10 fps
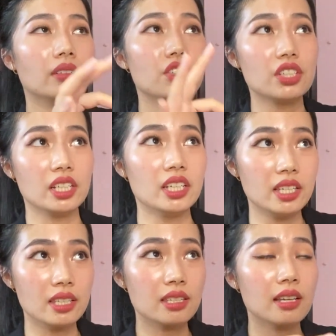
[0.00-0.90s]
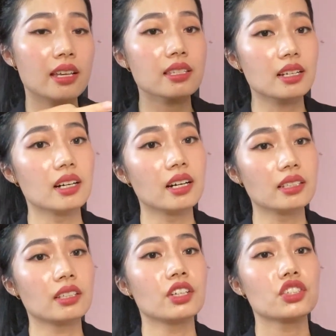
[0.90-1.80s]
jeans,
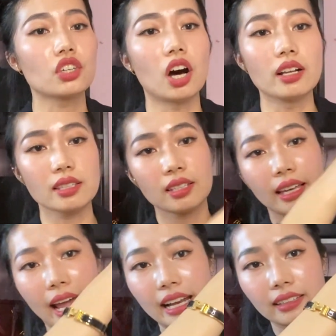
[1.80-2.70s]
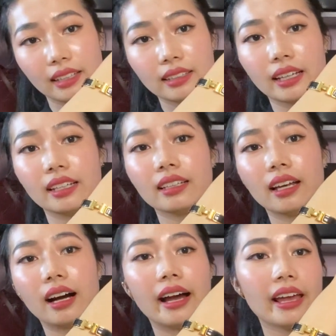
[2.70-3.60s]
skirt, shorts, anything that
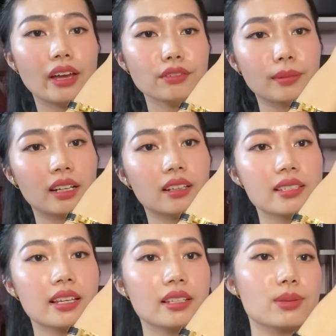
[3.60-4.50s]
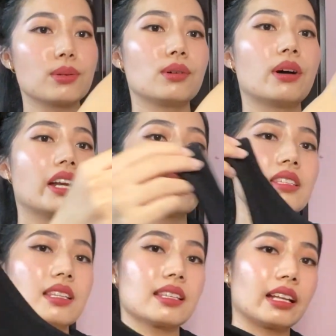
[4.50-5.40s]
I have in my closet. So I
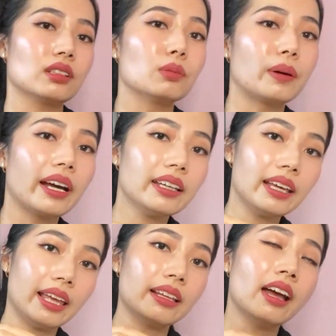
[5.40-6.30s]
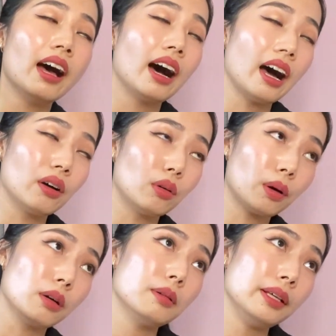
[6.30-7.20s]
just decided to buy it and I will
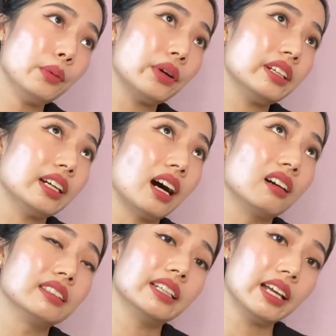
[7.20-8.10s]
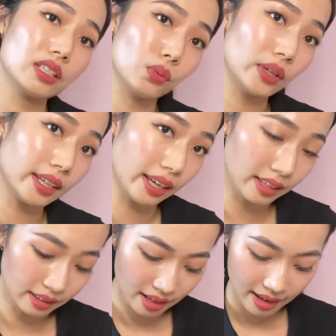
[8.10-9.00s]
probably wear it out next
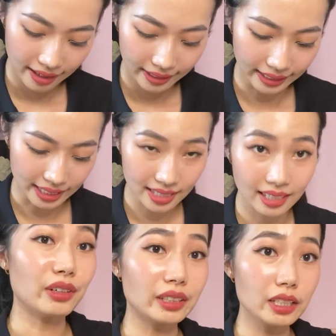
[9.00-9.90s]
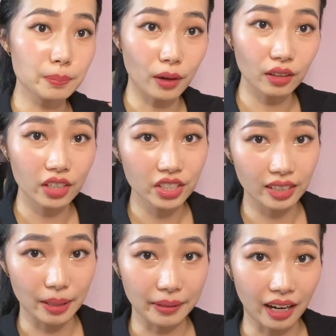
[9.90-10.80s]
weekend. Yes. For this polo shirt
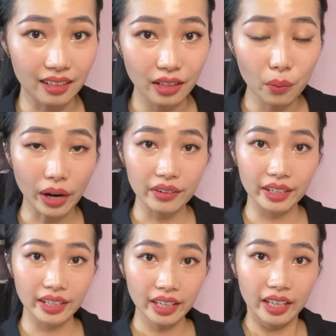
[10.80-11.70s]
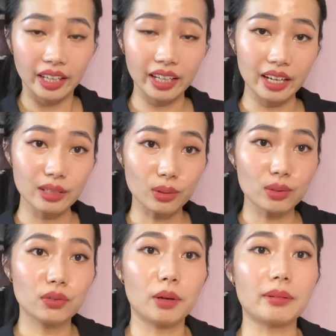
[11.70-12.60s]
that I'm currently wearing, it is
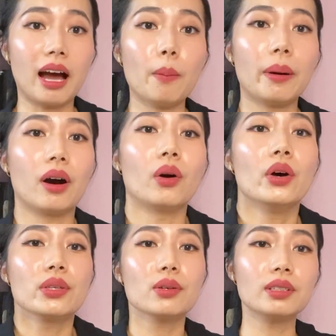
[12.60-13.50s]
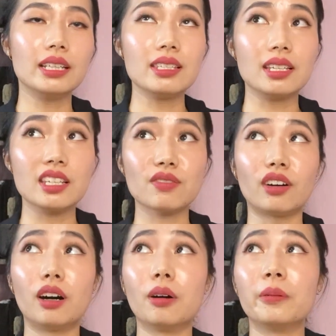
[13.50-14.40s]
also from Taobao. So this is
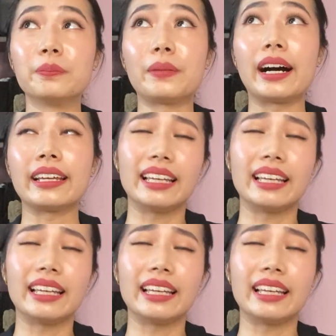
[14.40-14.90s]
from my